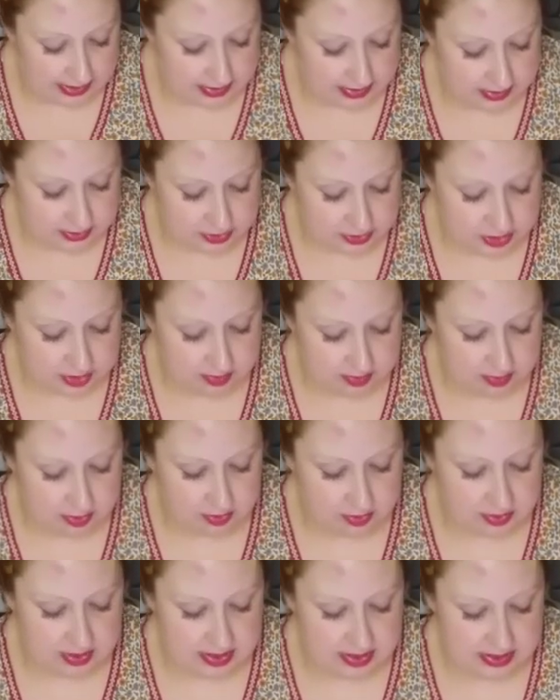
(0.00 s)
Shemon
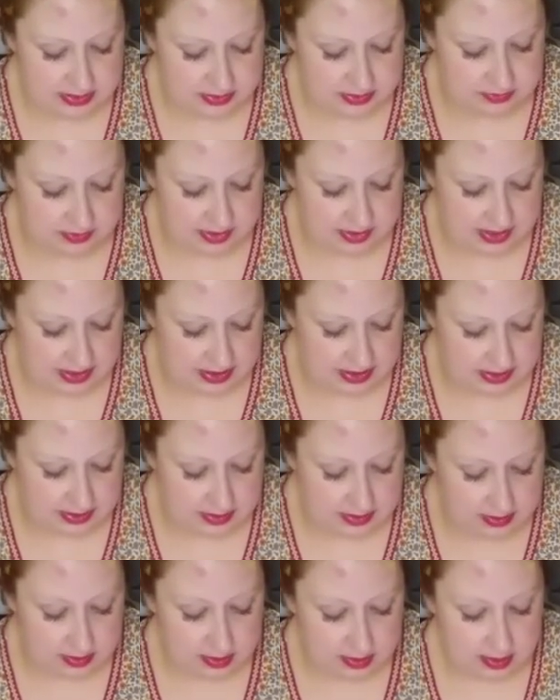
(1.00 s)
Esrei,
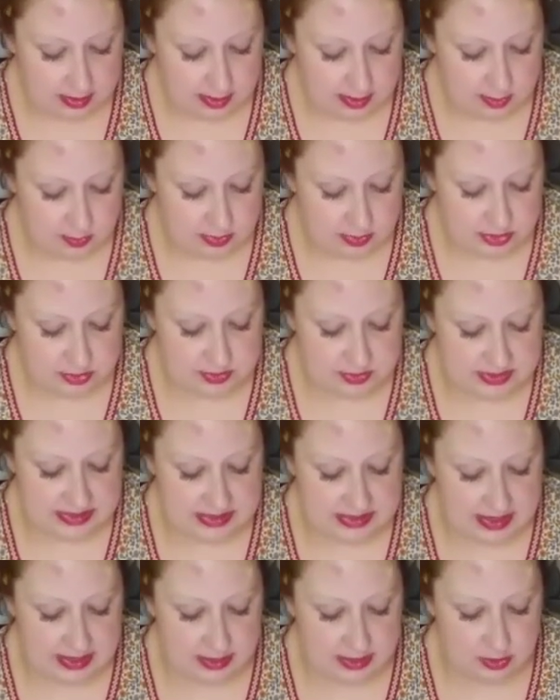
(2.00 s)
which we say
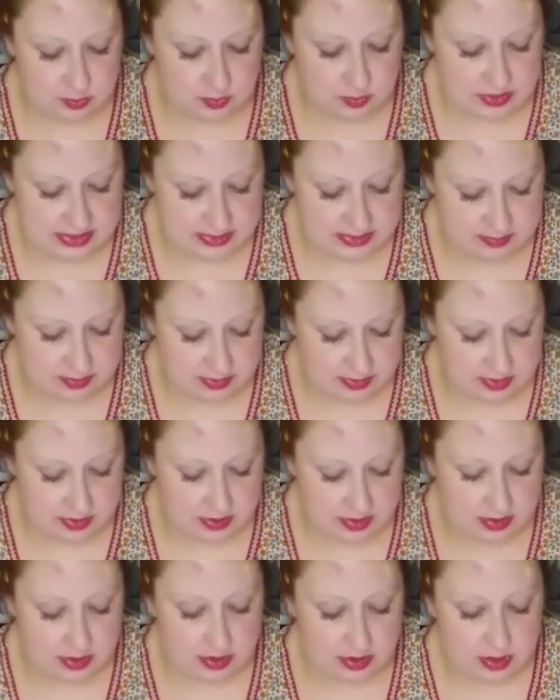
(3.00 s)
in a whisper,
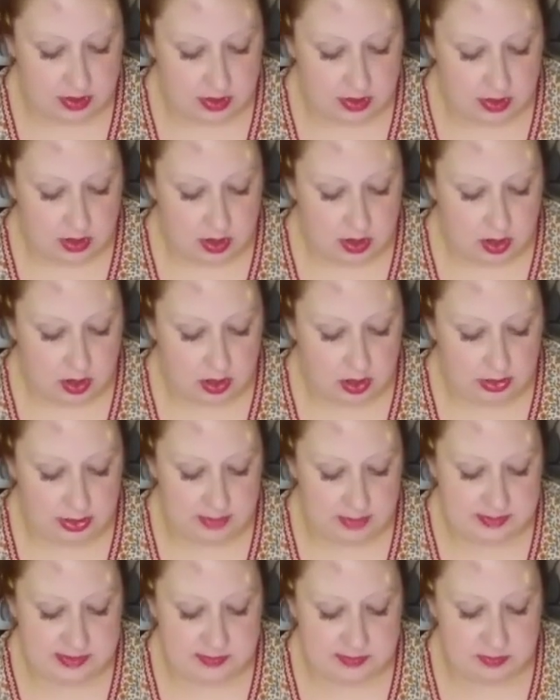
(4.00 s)
our lips
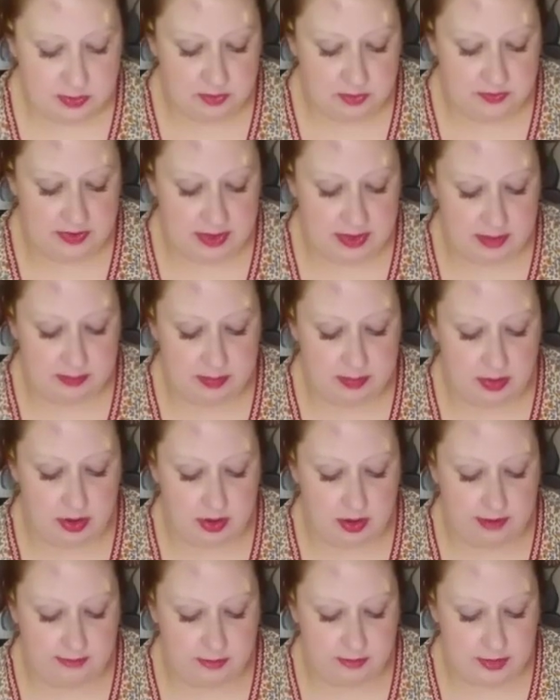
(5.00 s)
moving but our
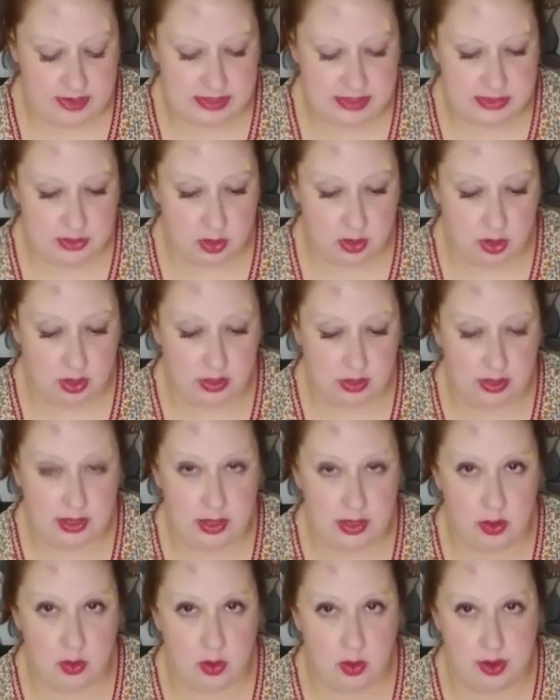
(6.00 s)
voice hardly
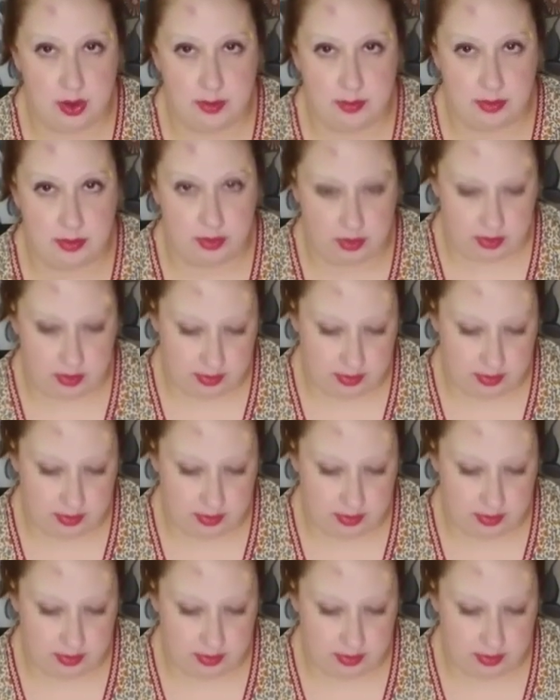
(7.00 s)
audible,